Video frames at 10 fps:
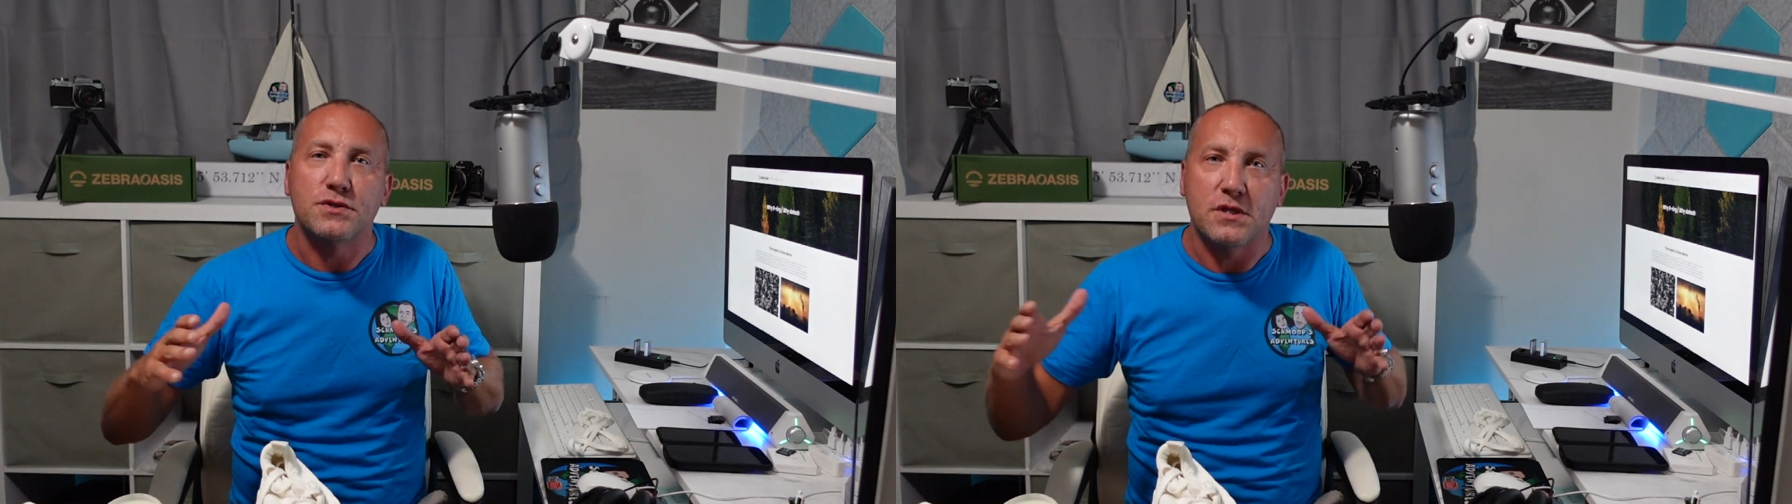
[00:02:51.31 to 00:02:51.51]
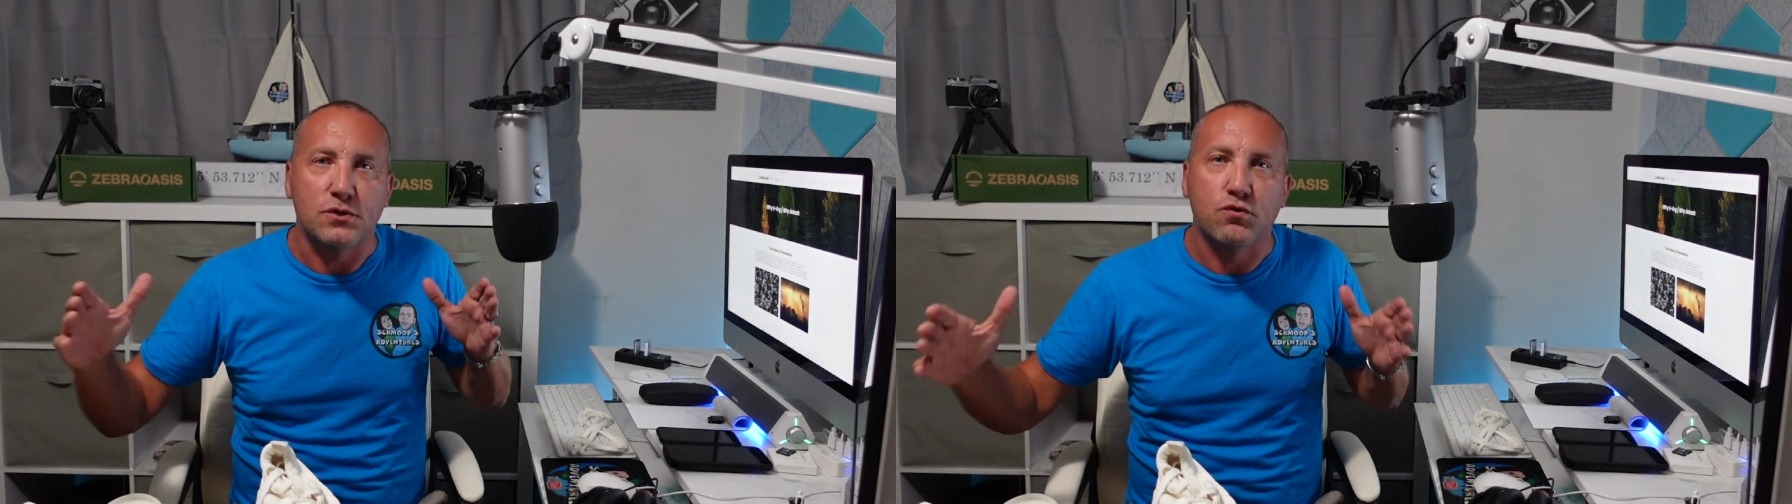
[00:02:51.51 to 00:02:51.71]

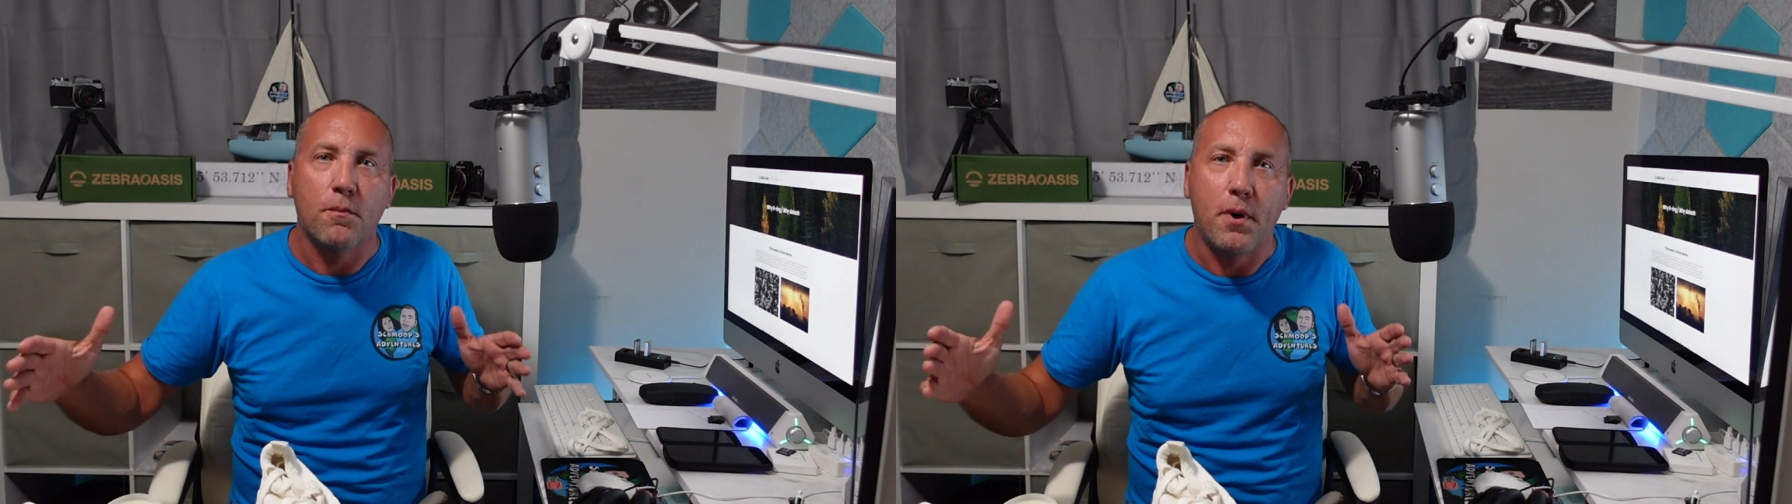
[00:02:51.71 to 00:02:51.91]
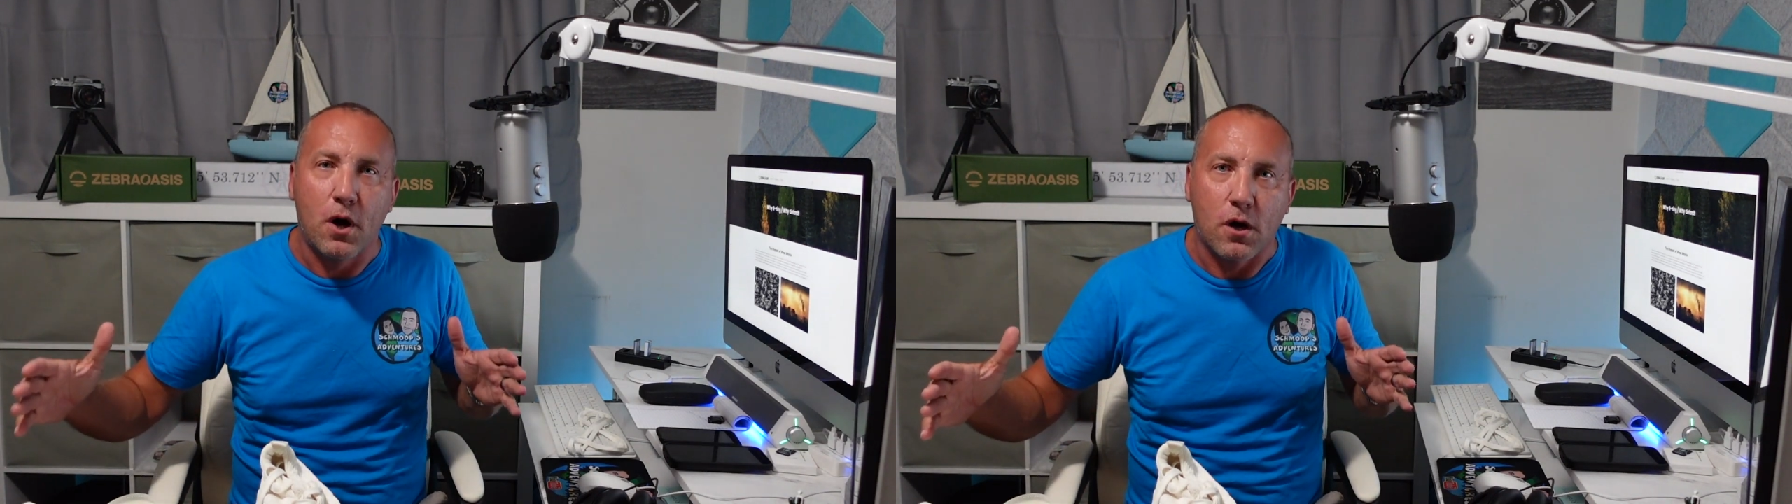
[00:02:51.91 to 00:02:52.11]
Central
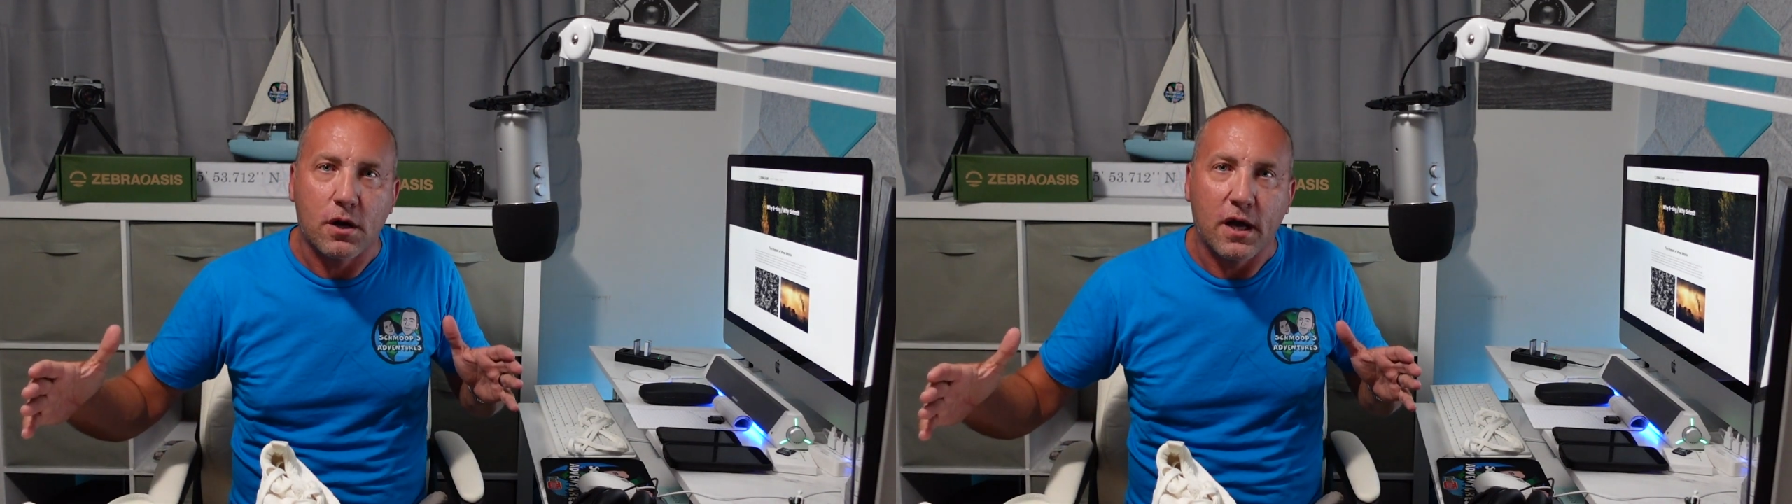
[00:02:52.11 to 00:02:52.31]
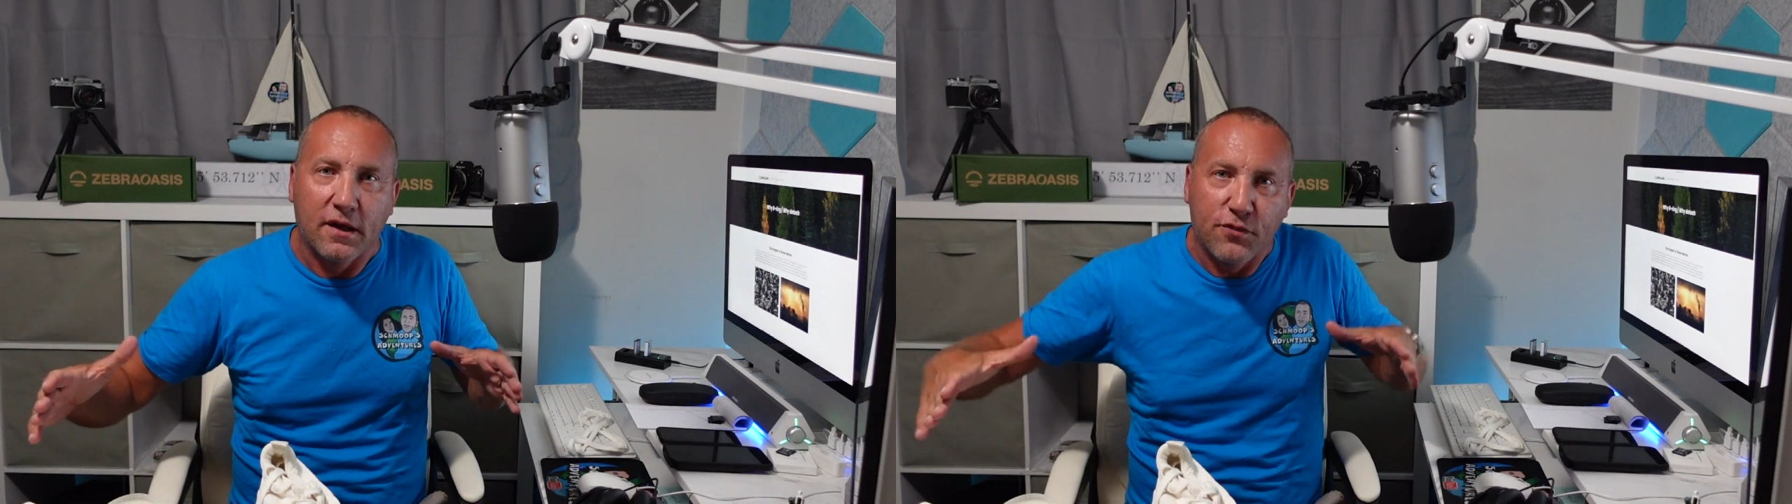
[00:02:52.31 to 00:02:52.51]

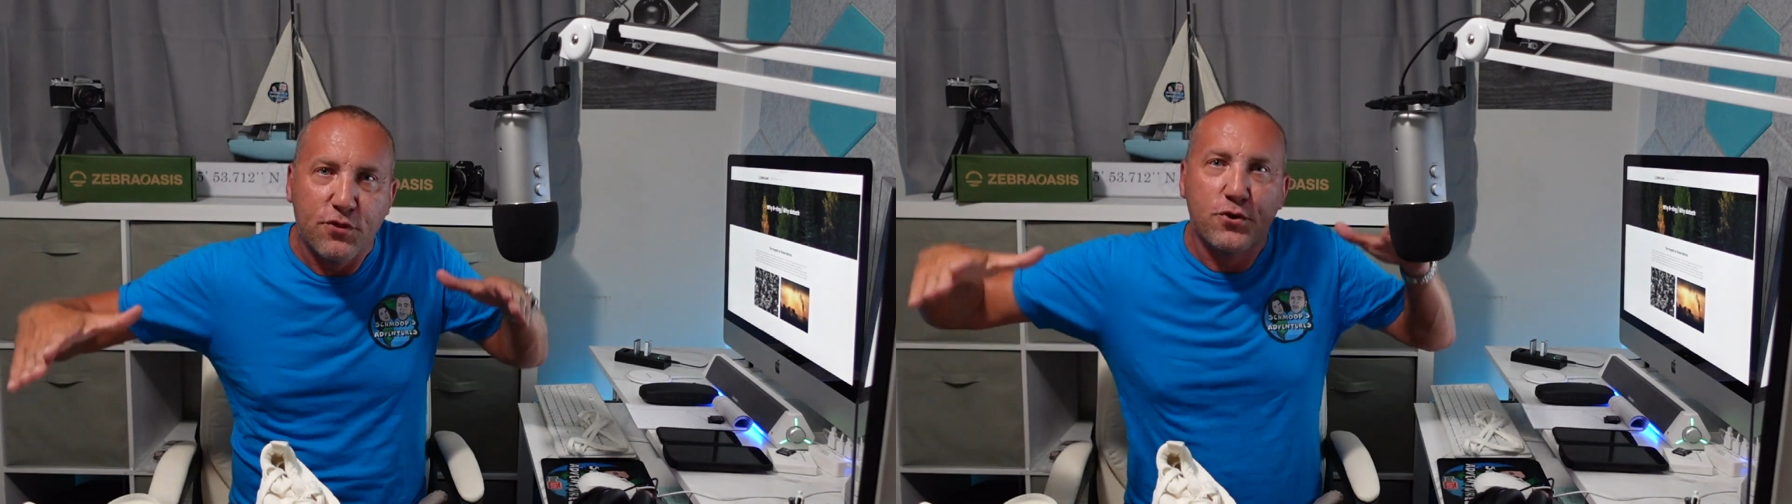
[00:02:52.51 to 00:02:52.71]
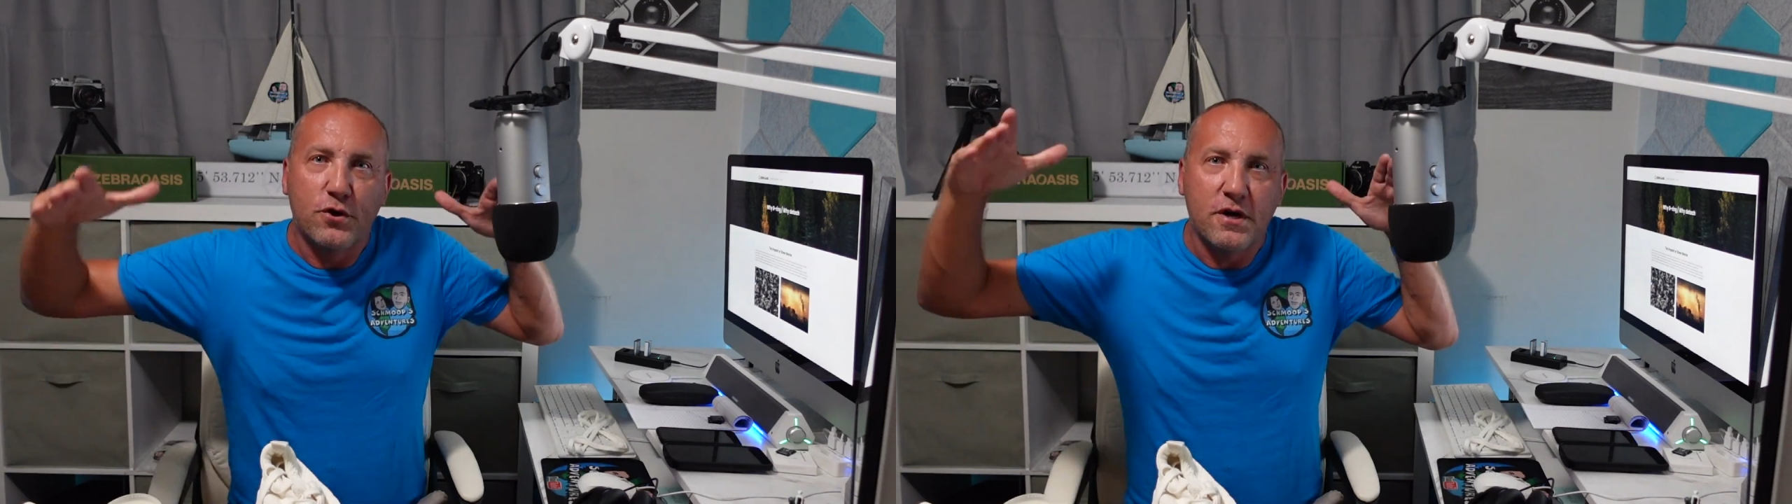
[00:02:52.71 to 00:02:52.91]
Park in
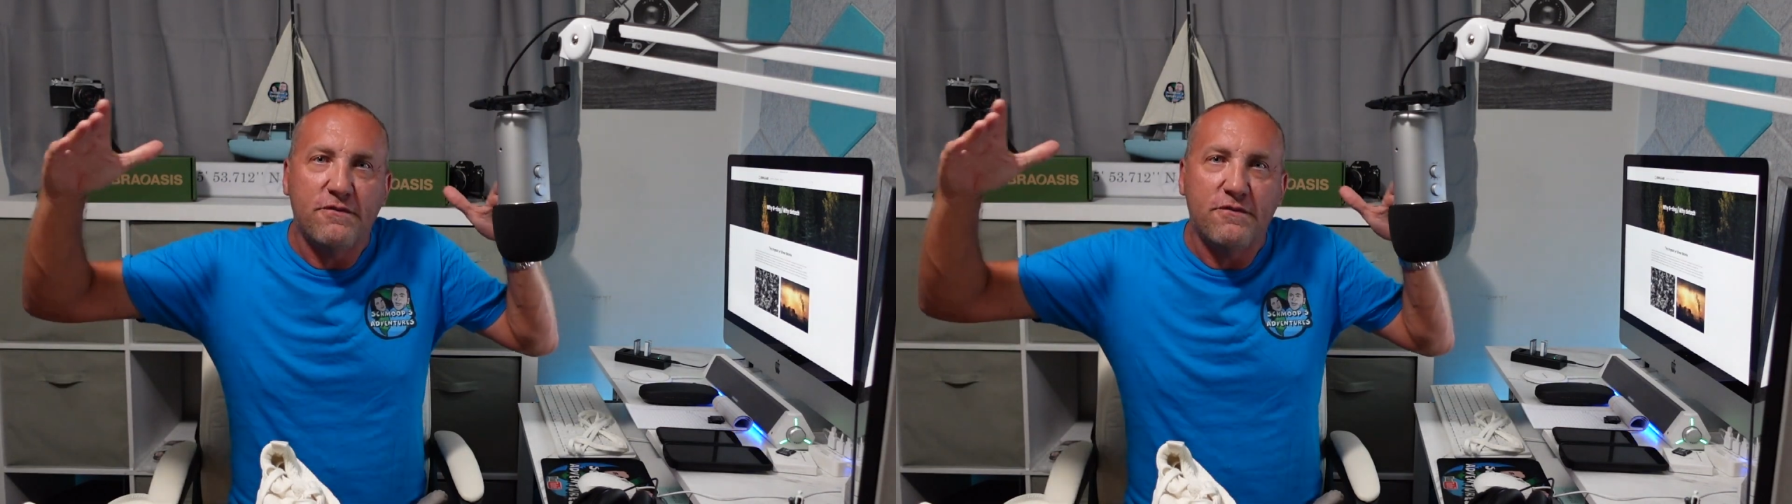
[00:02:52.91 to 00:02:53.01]
30